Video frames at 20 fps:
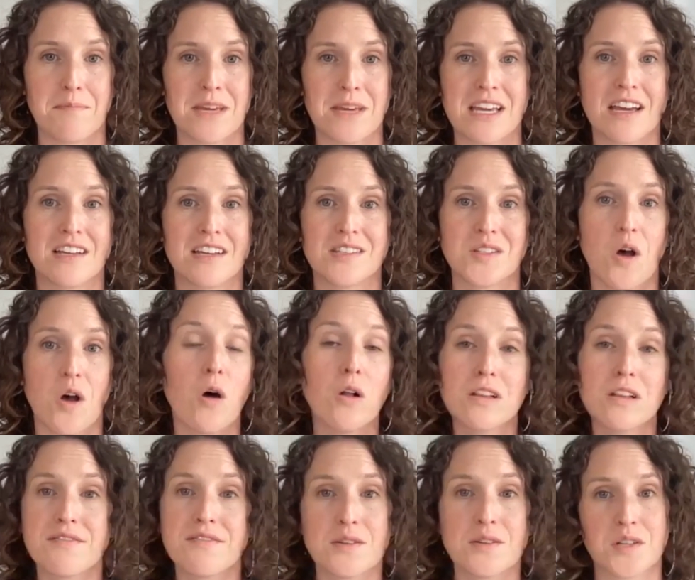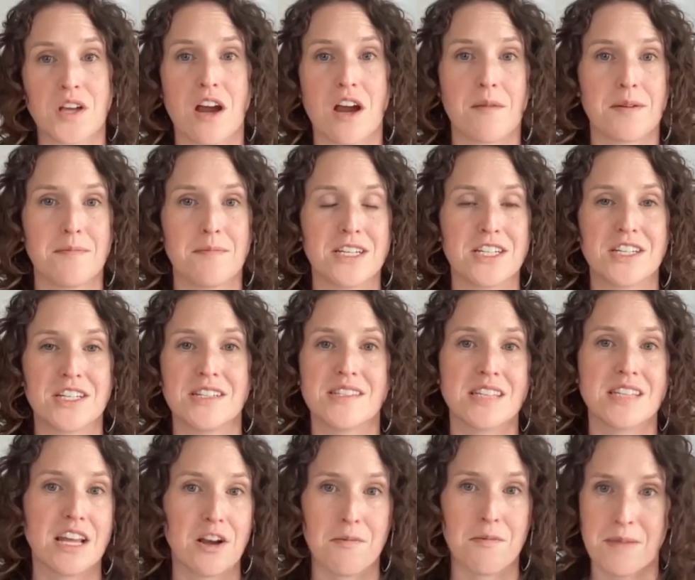because all of those carbon emissions
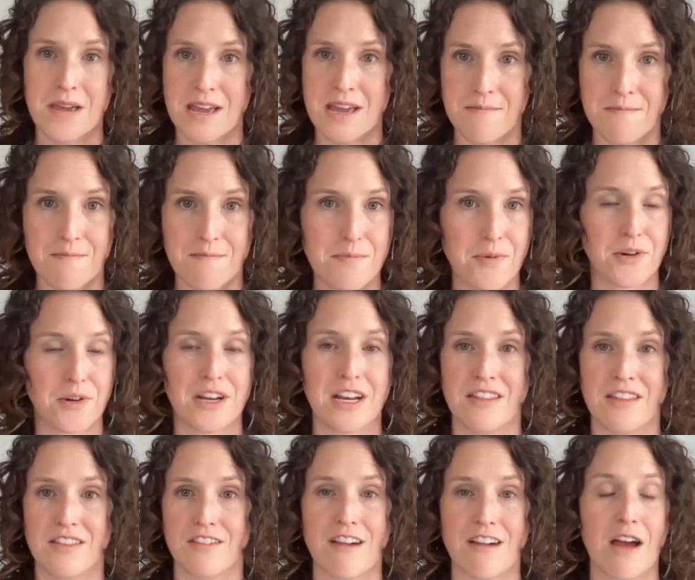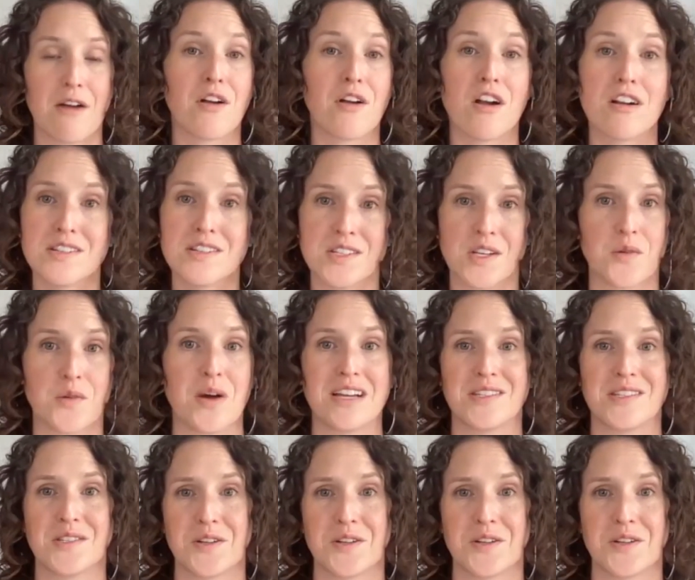that are being put in the ground are sequestered